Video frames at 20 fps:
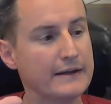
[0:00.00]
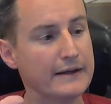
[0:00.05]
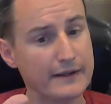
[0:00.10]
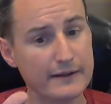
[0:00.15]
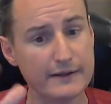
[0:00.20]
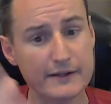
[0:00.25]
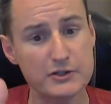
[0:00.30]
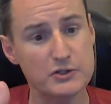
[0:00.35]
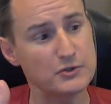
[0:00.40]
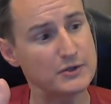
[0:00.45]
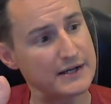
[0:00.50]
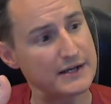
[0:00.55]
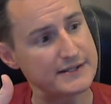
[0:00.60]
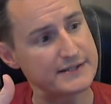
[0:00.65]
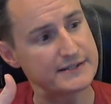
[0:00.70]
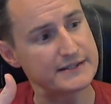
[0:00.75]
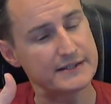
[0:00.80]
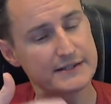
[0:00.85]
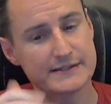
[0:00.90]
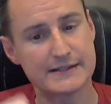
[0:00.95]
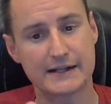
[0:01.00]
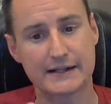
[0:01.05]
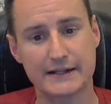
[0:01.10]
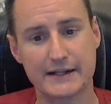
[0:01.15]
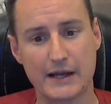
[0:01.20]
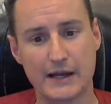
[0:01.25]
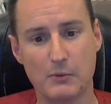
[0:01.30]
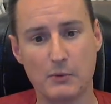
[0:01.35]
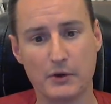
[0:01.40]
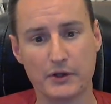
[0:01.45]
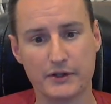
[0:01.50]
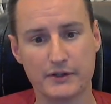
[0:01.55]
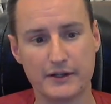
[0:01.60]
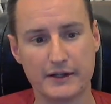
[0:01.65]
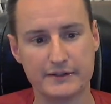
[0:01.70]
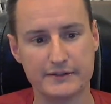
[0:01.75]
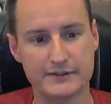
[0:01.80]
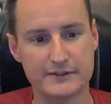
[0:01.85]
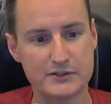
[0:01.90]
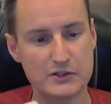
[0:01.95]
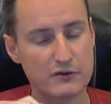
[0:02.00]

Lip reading: and let you guys see exactly how well you liked it.